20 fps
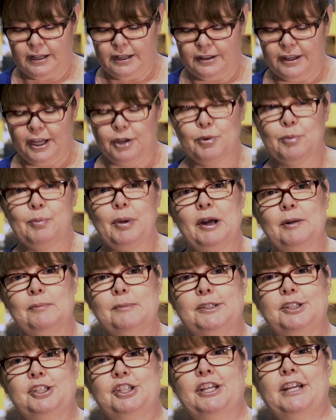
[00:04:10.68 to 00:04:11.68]
they were
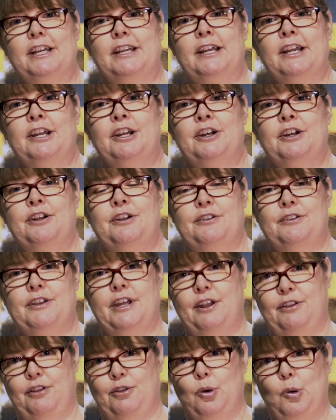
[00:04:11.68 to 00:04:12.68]
publishing
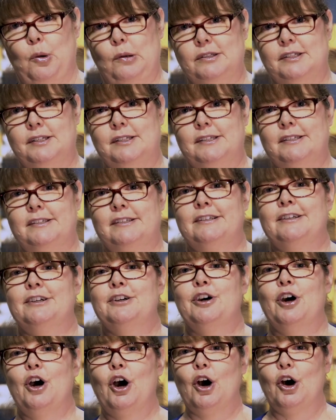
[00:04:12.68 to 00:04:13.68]
their thoughts
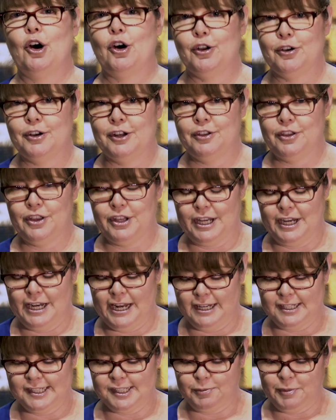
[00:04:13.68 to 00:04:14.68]
on the
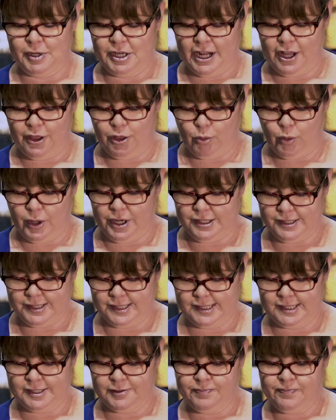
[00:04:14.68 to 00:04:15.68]
announcement and the
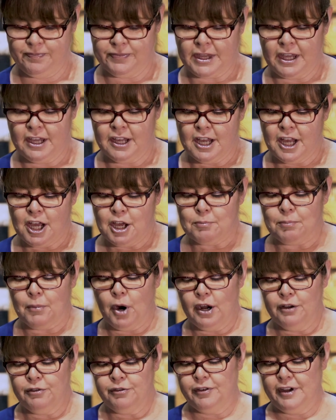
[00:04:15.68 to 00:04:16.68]
winners.
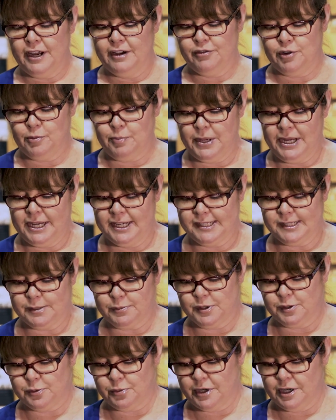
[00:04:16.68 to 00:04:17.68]
My favourite piece
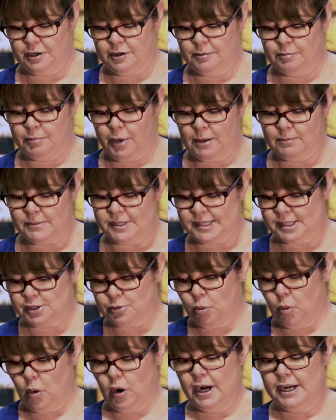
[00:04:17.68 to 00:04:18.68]
was written by
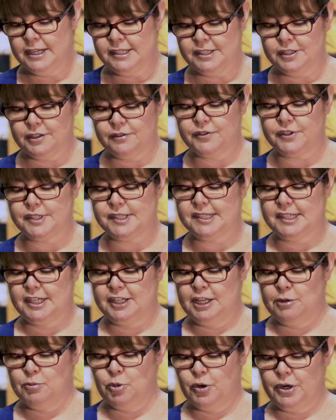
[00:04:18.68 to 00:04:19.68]
Mr. Whyte of the
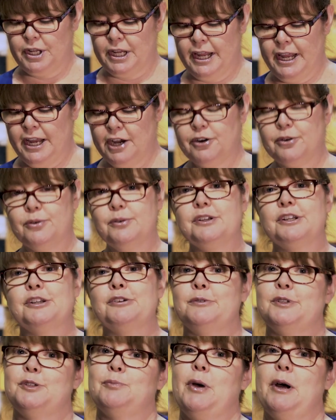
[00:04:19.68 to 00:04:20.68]
Sydney Morning Herald, and
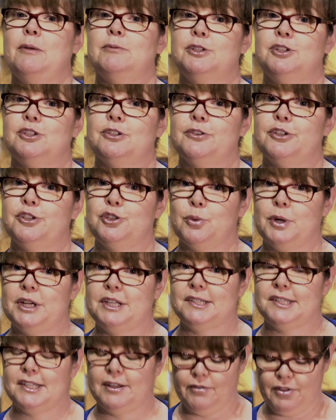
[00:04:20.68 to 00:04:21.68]
it was published on the
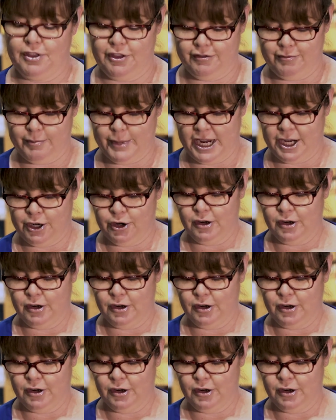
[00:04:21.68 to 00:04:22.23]
27th of May